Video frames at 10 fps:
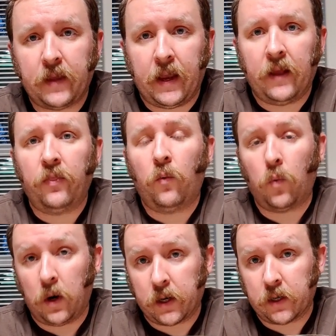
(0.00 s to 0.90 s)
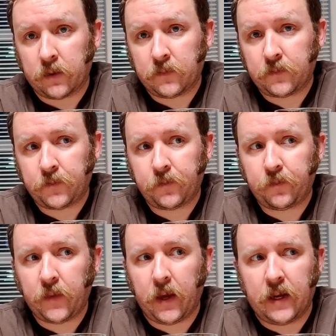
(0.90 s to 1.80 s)
and the water,
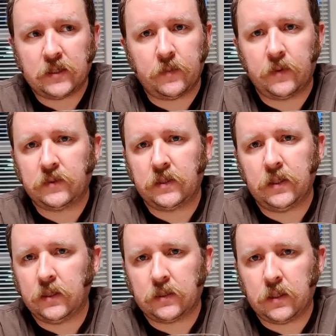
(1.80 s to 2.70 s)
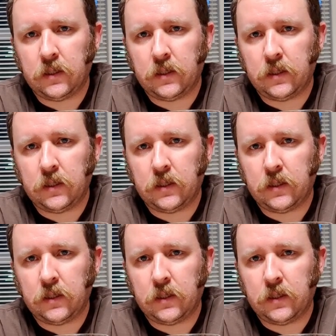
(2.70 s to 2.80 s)
and I suppose the yeast.